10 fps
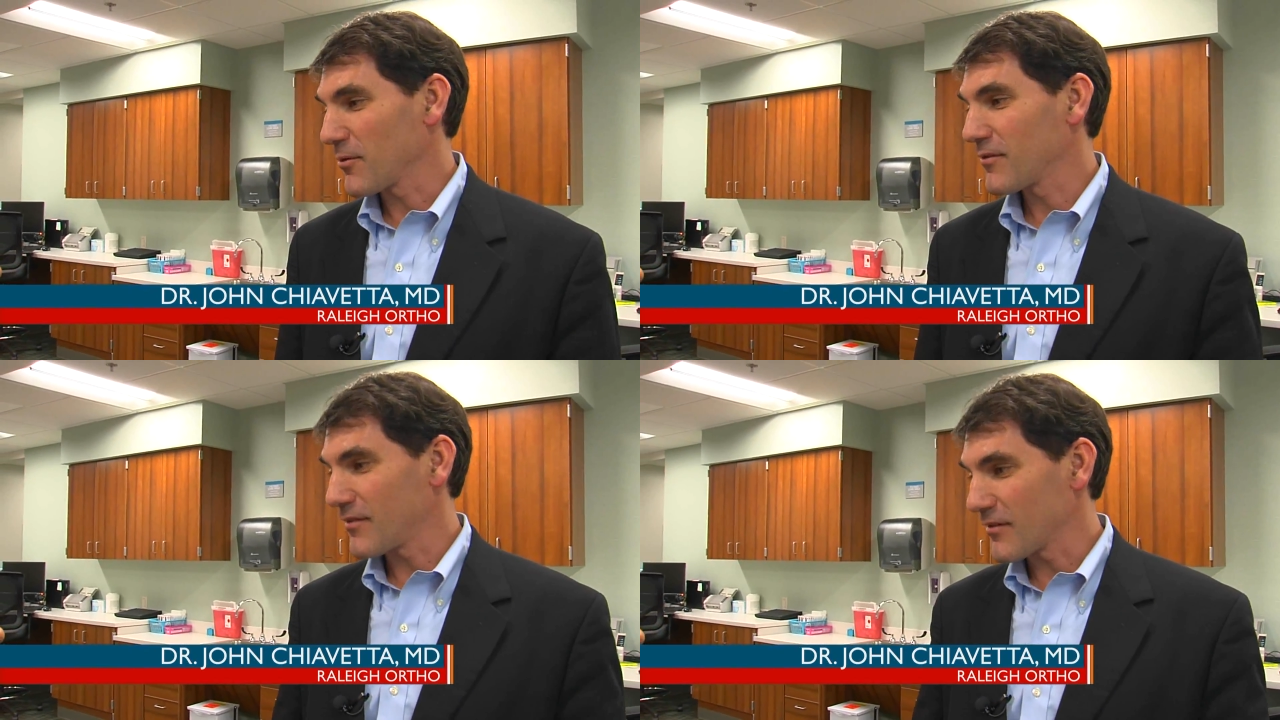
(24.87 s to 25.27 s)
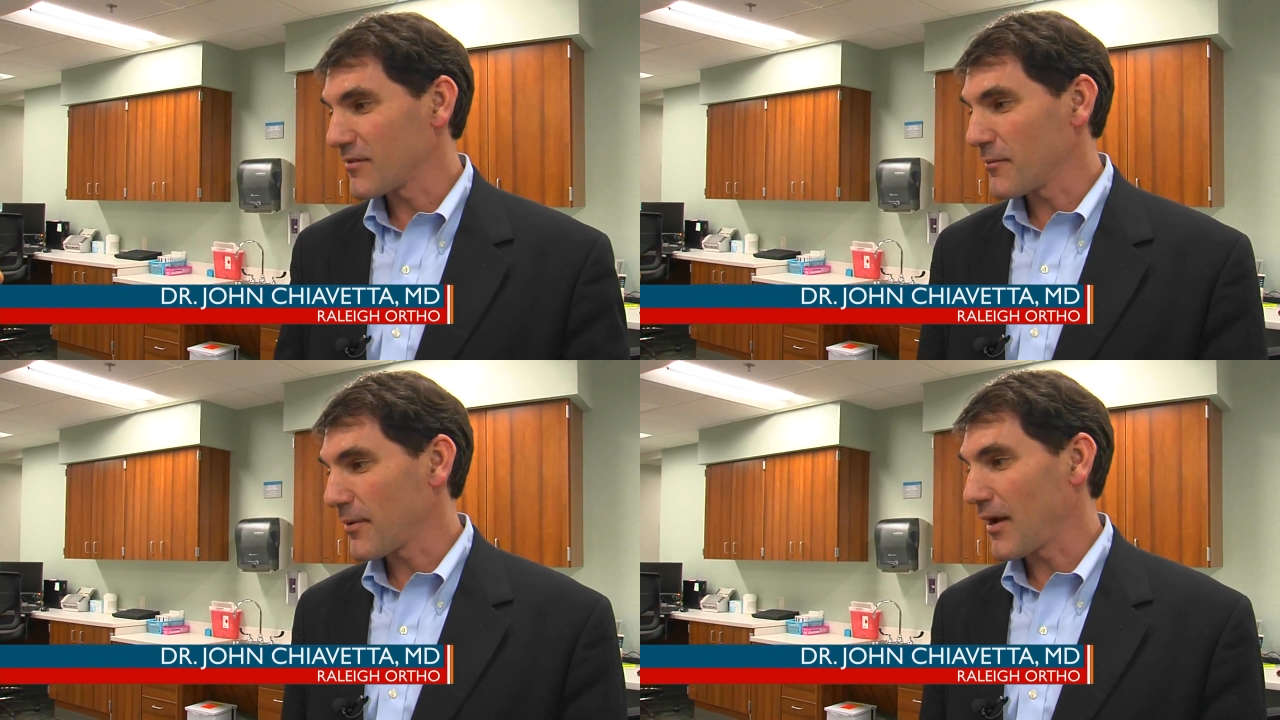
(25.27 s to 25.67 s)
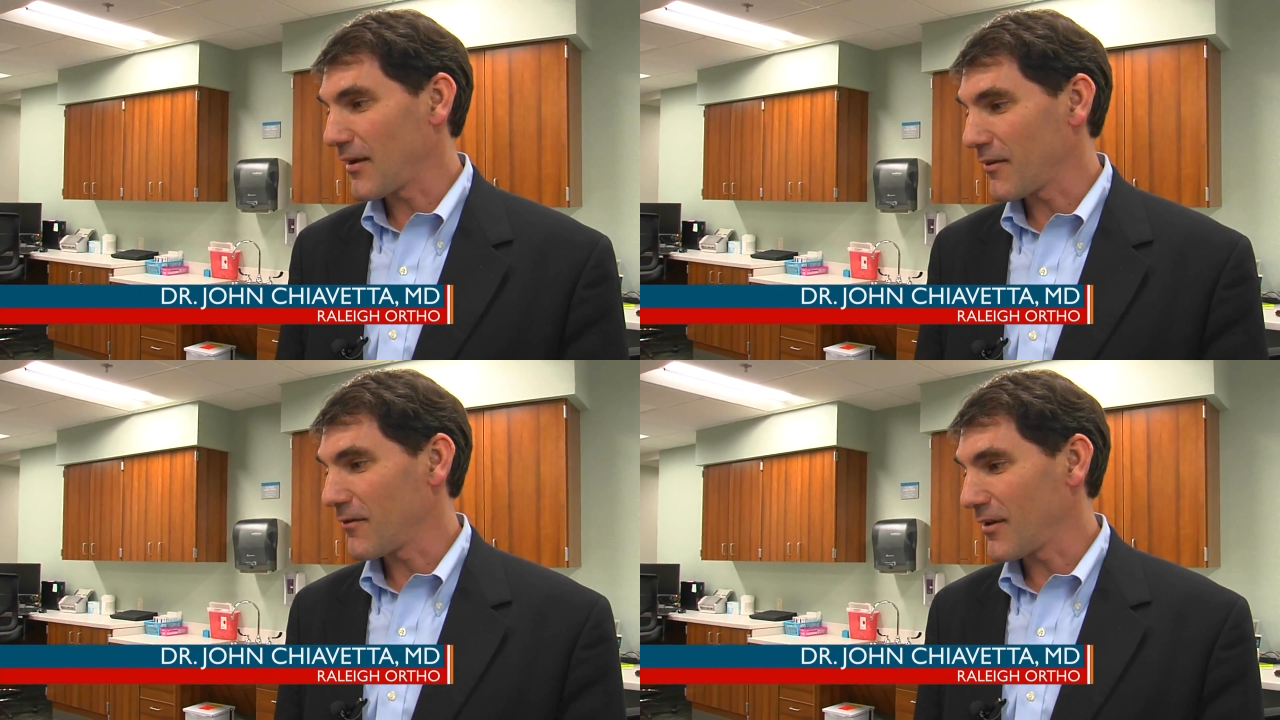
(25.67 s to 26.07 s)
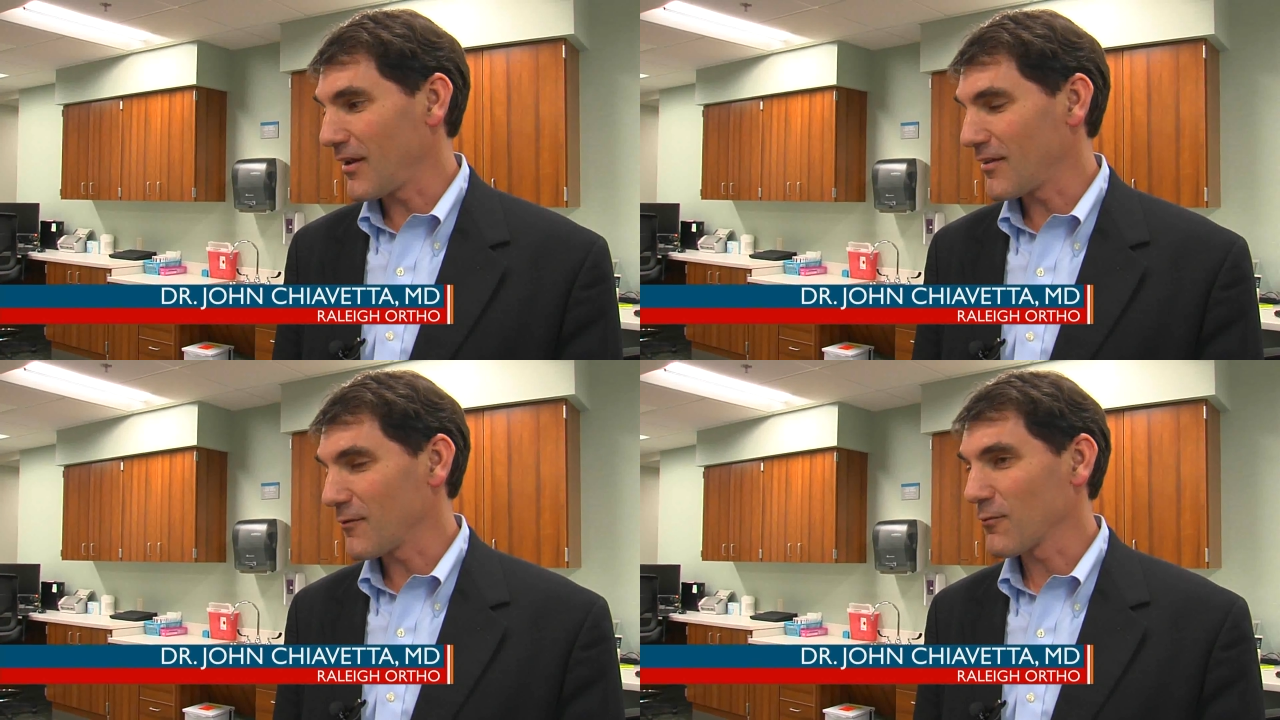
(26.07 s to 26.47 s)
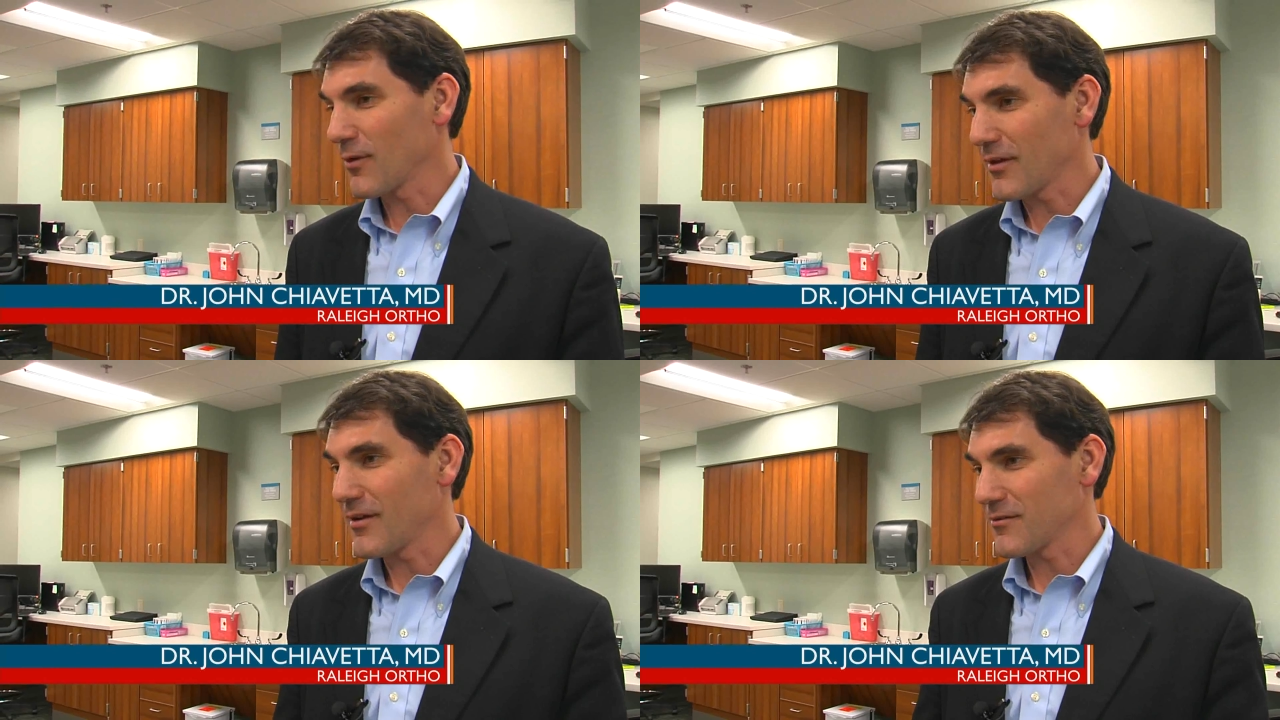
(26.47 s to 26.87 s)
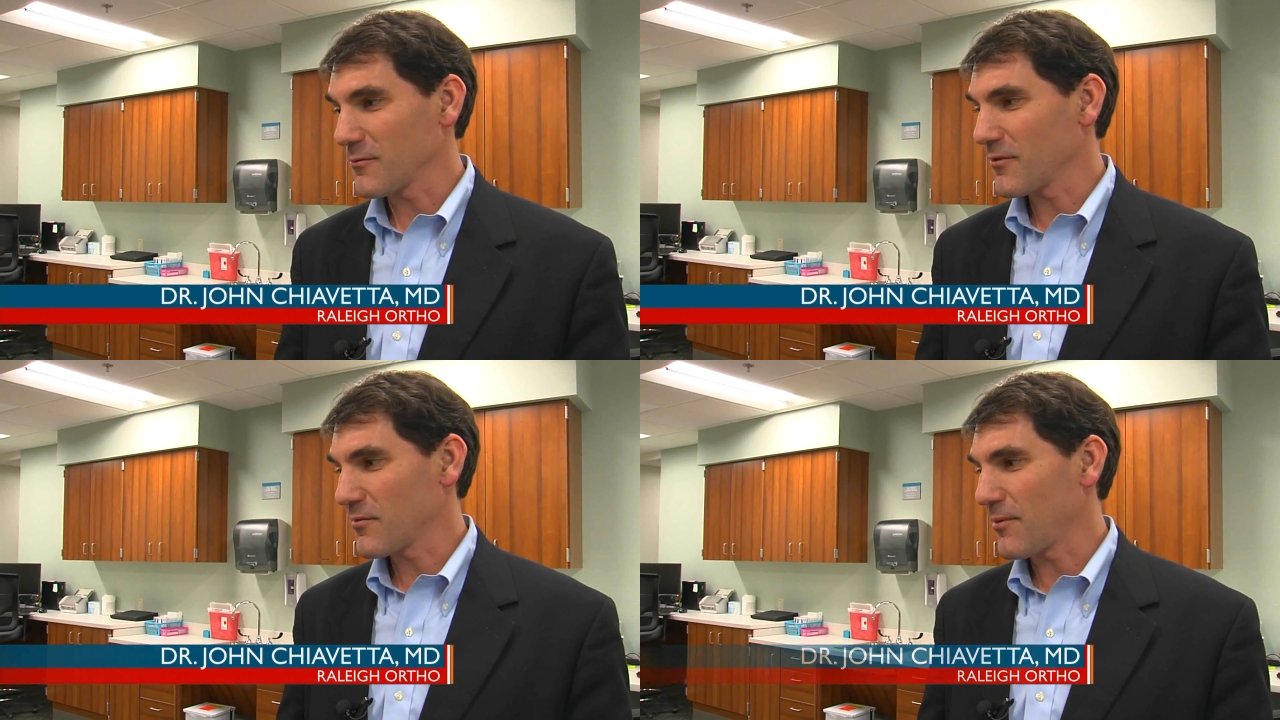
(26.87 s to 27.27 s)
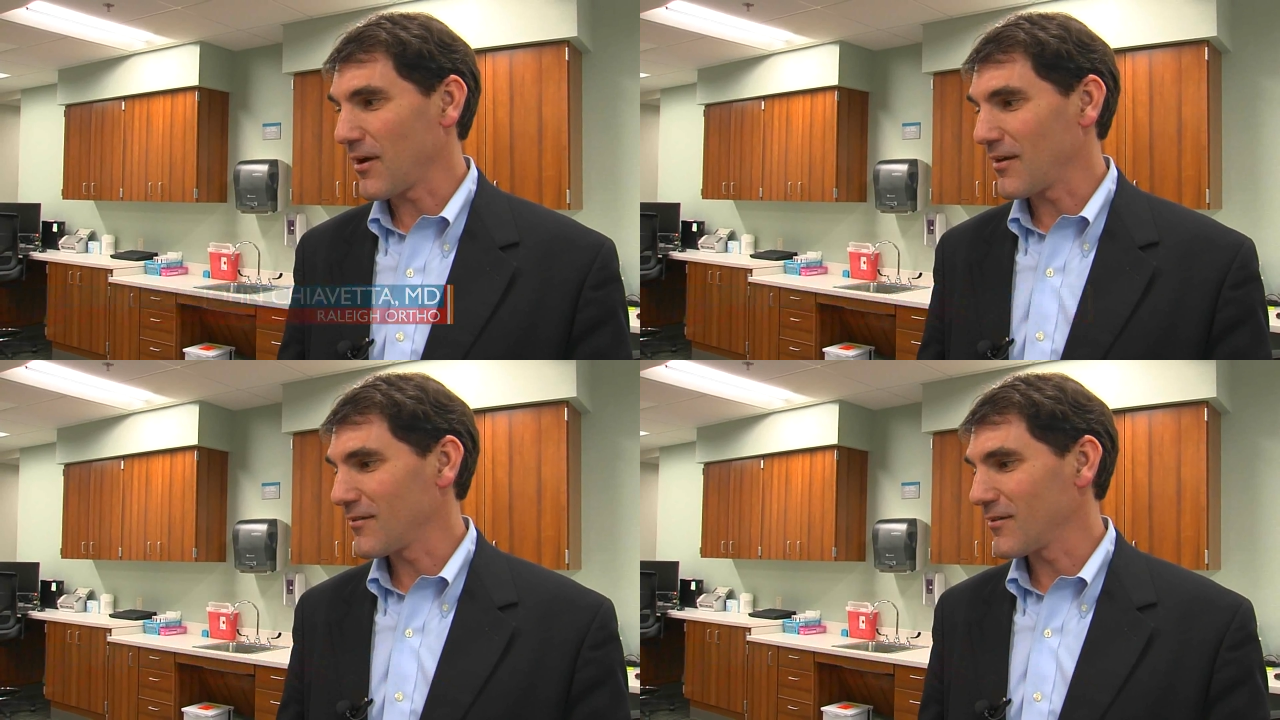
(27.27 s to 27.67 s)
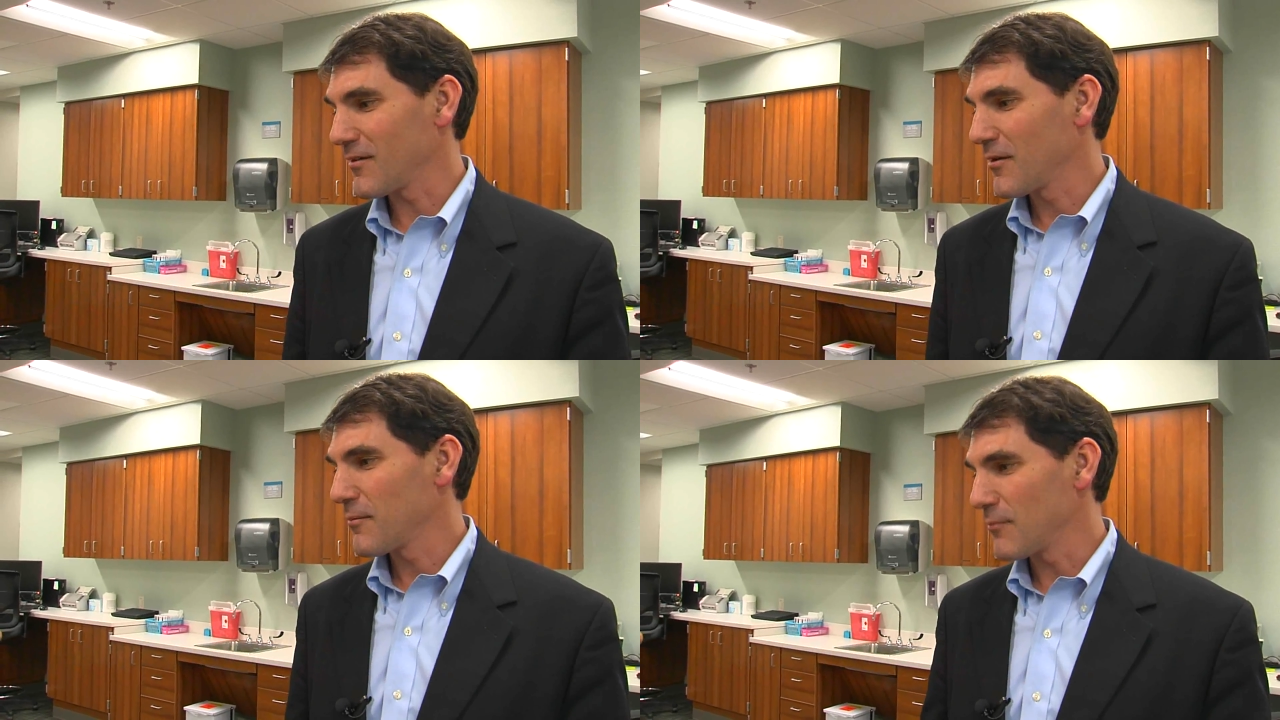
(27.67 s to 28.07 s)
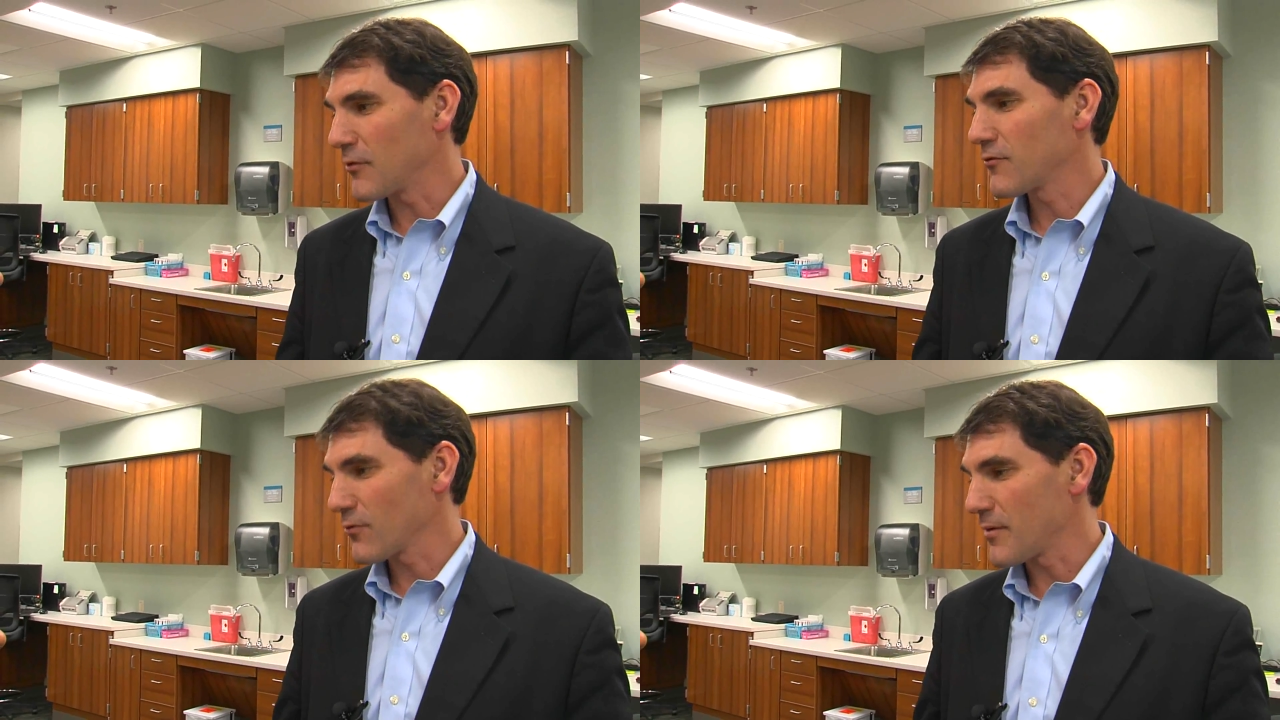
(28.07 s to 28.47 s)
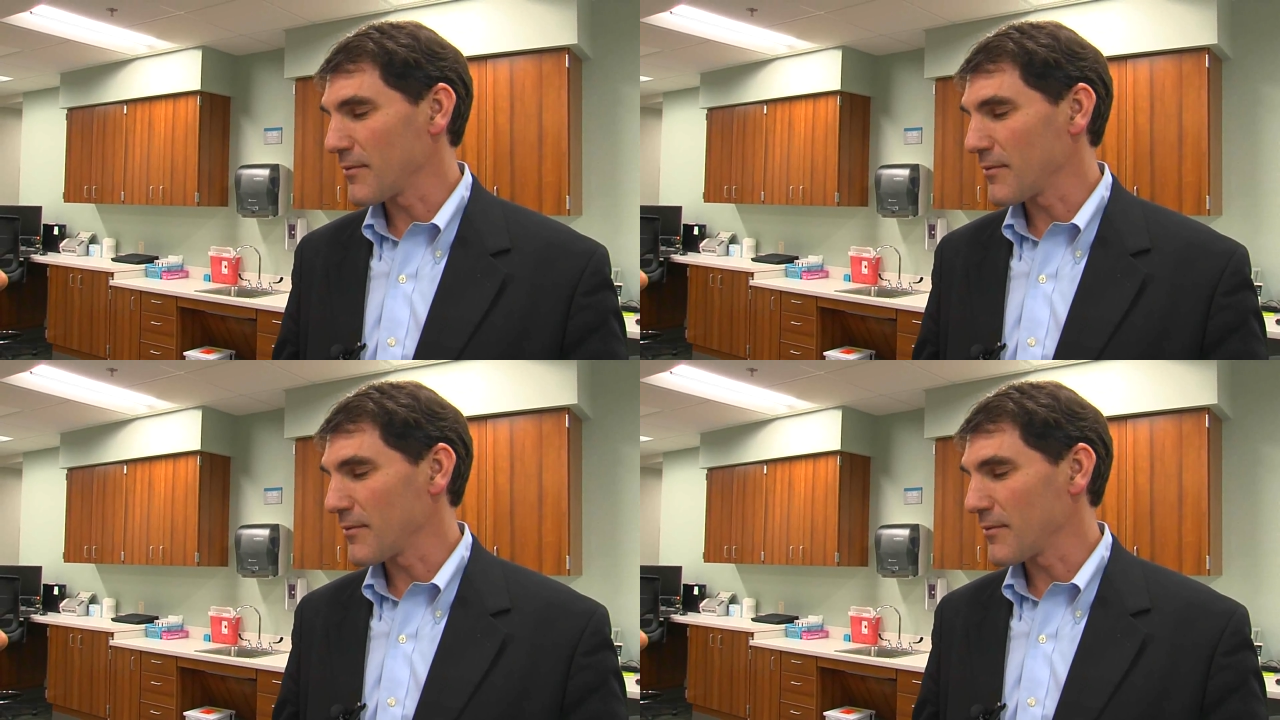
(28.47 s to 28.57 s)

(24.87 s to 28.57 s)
persistent pain in their knee that really doesn't respond to most